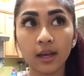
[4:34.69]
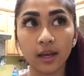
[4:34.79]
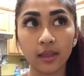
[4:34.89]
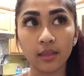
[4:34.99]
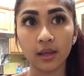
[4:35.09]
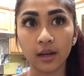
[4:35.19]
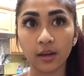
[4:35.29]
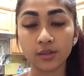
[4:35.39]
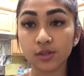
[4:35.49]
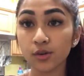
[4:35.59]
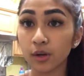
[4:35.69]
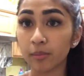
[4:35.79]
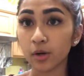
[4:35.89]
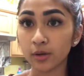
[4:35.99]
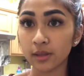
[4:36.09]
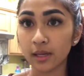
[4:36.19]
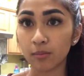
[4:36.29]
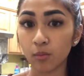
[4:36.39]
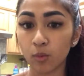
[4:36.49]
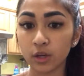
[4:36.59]
and then I also crumb coated
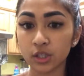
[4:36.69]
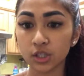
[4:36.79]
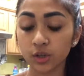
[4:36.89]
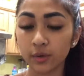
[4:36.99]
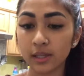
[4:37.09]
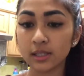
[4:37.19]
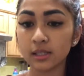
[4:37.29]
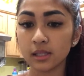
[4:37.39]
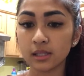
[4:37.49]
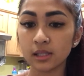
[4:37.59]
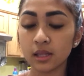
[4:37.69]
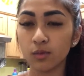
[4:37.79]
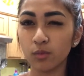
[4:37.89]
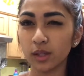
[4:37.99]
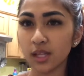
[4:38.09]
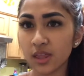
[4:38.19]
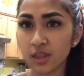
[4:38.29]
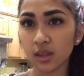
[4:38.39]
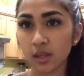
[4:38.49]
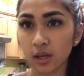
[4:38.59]
them, which creates this really
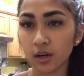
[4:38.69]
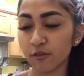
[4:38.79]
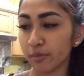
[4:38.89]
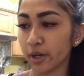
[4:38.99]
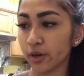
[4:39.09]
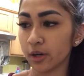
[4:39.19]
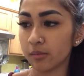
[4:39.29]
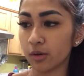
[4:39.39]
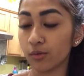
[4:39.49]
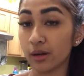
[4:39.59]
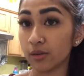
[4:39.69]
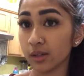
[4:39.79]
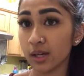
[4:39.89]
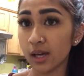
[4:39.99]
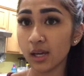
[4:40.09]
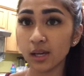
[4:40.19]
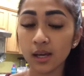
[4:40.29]
thin layer of buttercream around the cake,